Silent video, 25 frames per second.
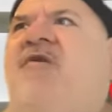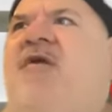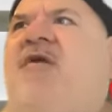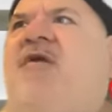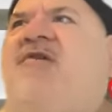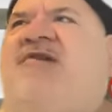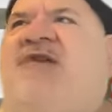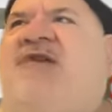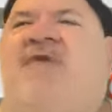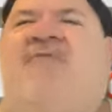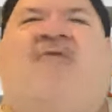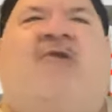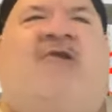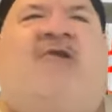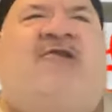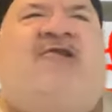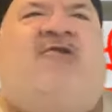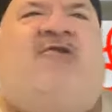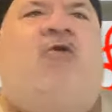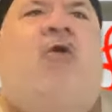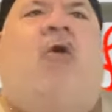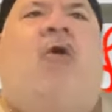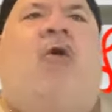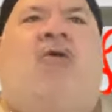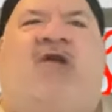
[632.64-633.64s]
several
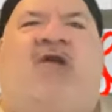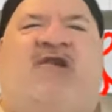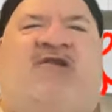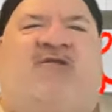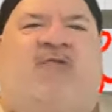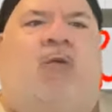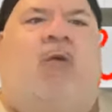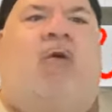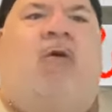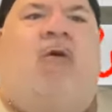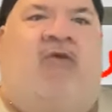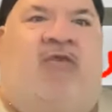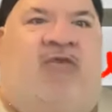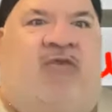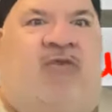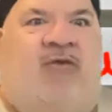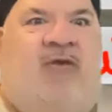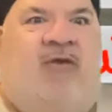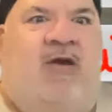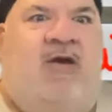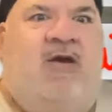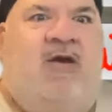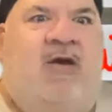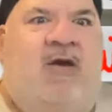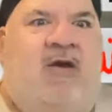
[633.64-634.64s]
stories worth
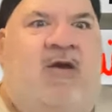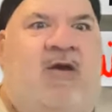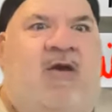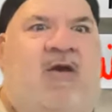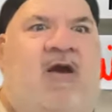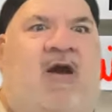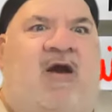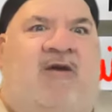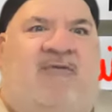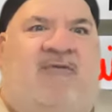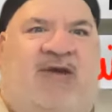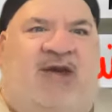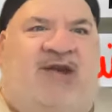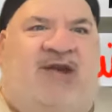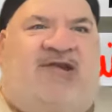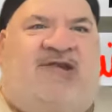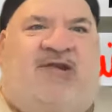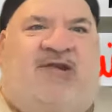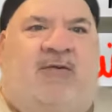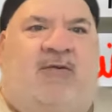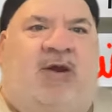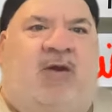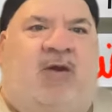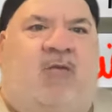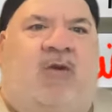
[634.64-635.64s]
of
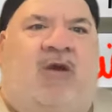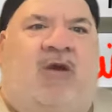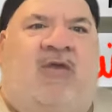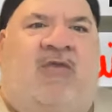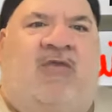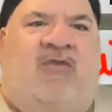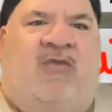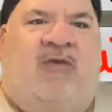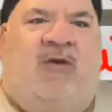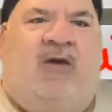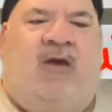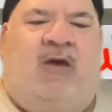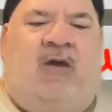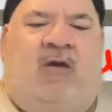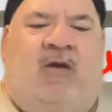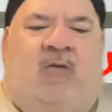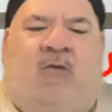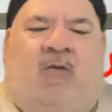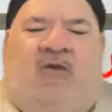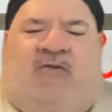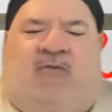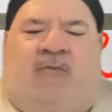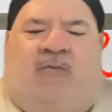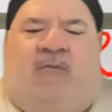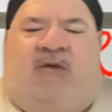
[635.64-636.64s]
history with
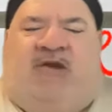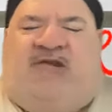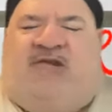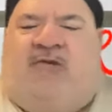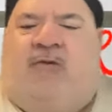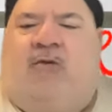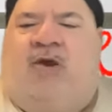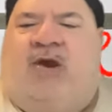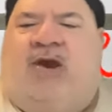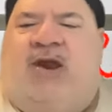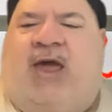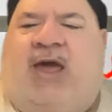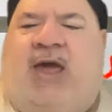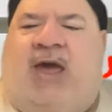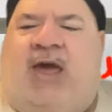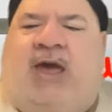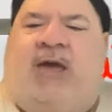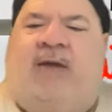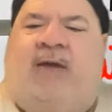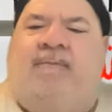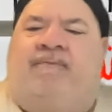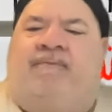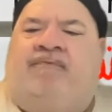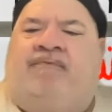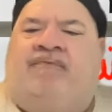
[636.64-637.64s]
Mr.
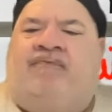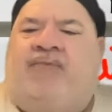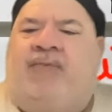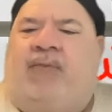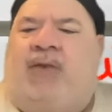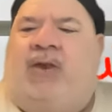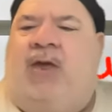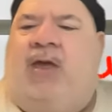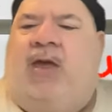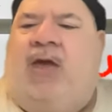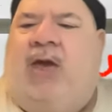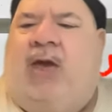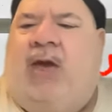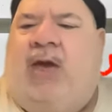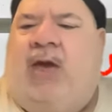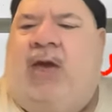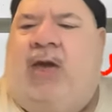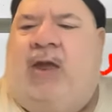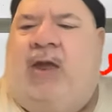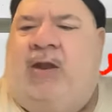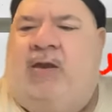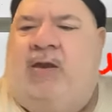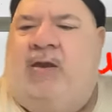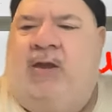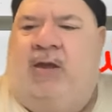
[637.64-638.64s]
Aday.
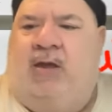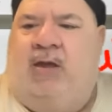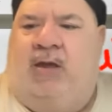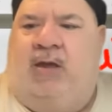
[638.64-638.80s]
And